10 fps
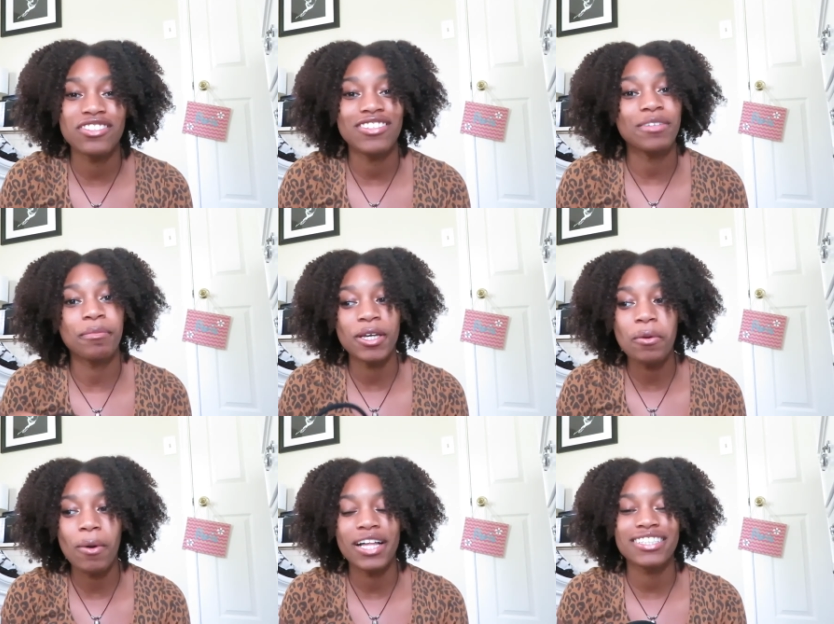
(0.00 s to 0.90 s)
You need big
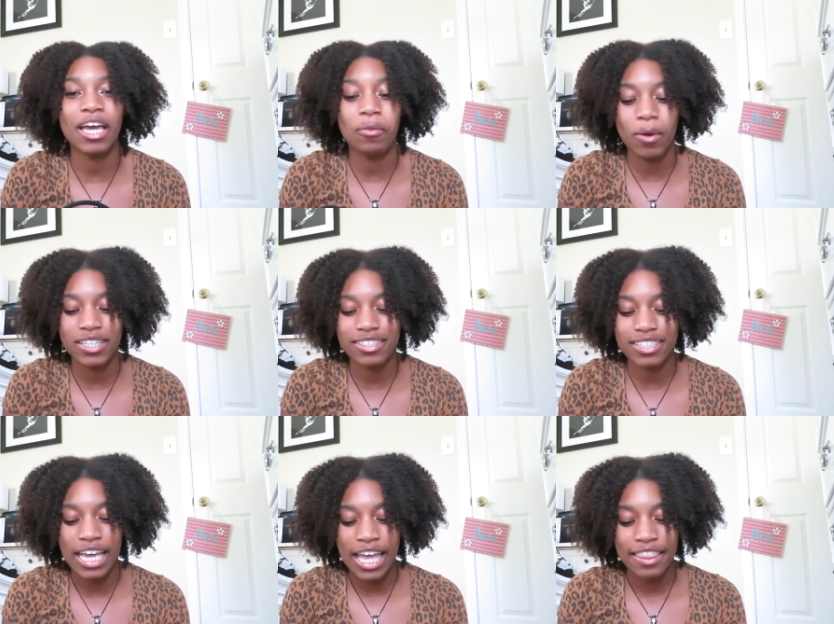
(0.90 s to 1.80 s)
ones, and ones
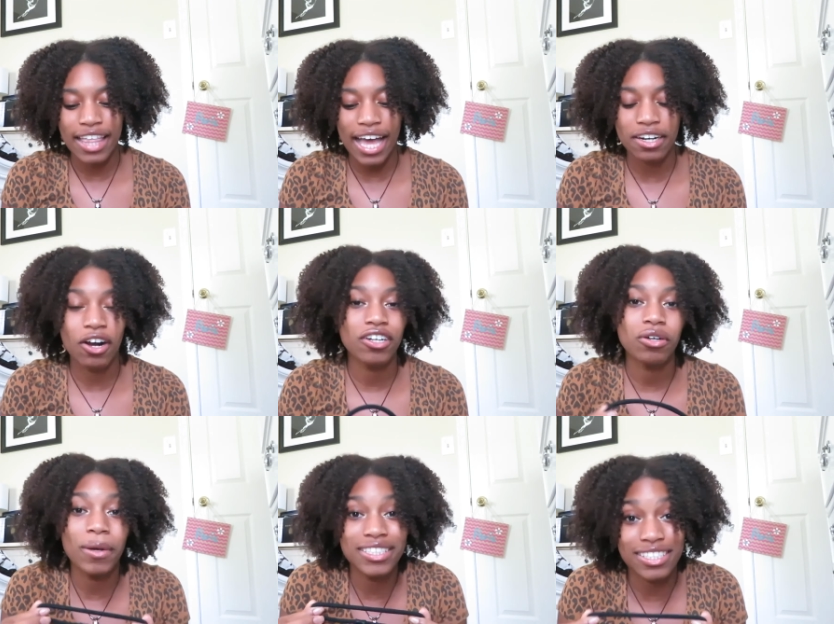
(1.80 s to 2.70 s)
that aren't
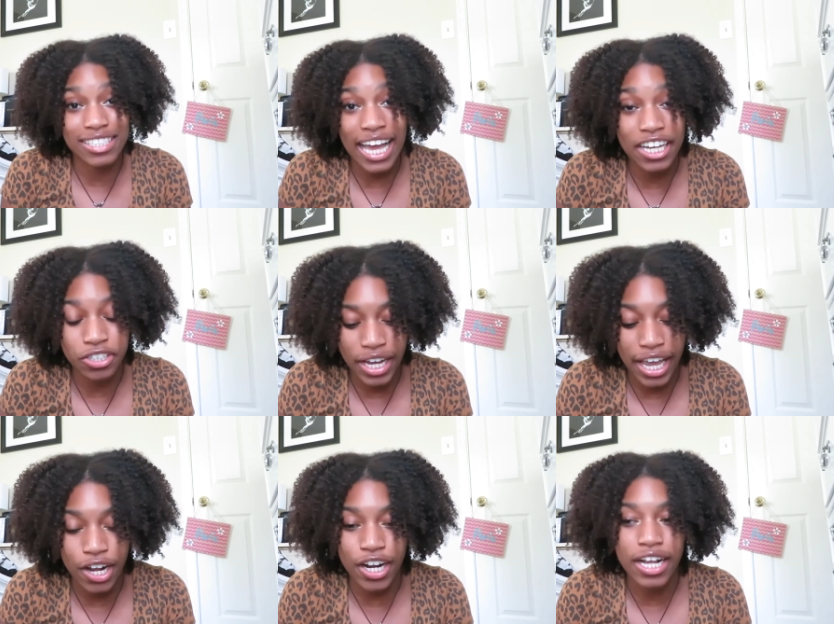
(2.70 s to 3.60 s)
going to snag your
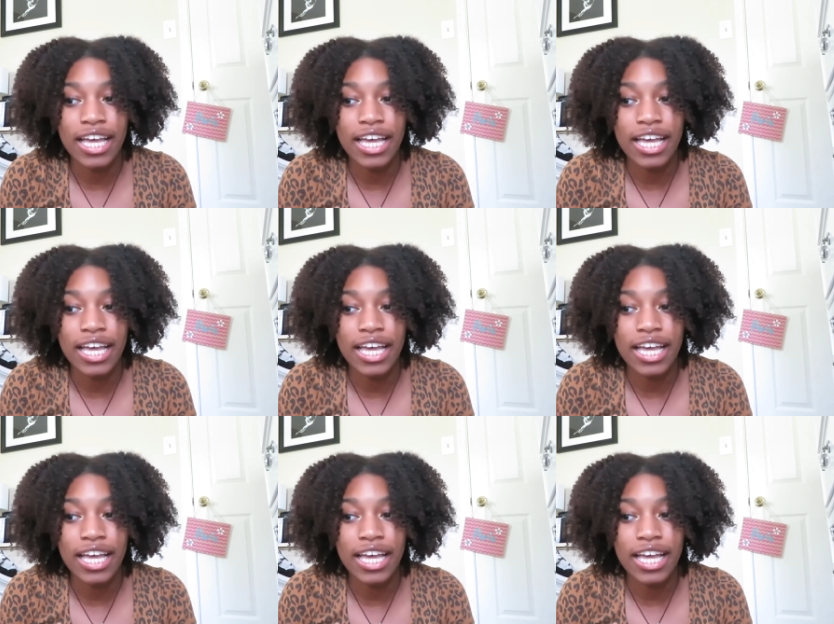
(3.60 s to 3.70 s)
hair.